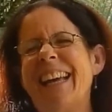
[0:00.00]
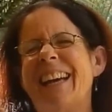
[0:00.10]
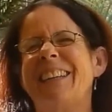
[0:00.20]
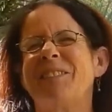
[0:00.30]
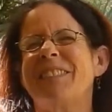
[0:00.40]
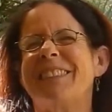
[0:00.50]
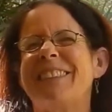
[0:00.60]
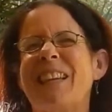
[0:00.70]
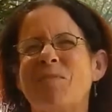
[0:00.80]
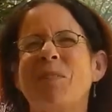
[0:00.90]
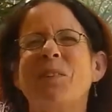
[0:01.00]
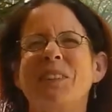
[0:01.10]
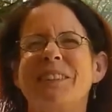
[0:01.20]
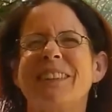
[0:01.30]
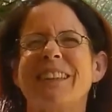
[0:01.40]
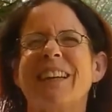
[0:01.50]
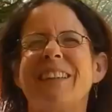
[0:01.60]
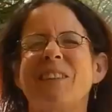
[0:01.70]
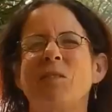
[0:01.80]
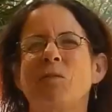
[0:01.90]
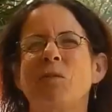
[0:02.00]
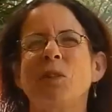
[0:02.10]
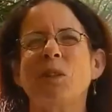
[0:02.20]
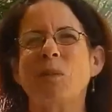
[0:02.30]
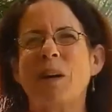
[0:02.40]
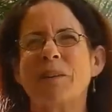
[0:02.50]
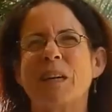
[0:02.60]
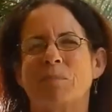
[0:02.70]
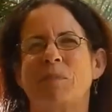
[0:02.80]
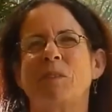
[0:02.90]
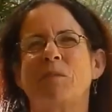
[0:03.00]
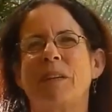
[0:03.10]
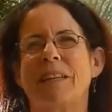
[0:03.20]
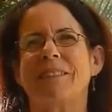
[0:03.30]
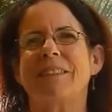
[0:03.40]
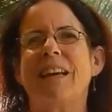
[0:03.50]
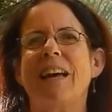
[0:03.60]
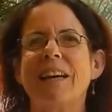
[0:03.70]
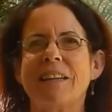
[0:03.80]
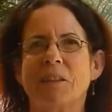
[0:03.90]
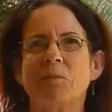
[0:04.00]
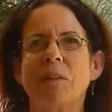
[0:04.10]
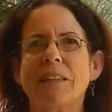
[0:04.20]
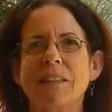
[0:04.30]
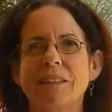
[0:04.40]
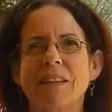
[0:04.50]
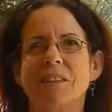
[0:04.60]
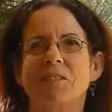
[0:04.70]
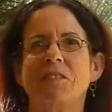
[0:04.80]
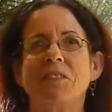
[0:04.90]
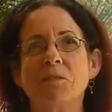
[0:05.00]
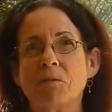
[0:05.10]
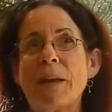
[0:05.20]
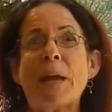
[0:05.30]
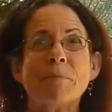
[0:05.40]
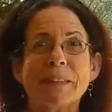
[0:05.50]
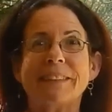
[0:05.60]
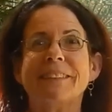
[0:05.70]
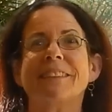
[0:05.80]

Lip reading: And it was at that point that I fully woke up to the fact that, hey, I recognise you, you're family.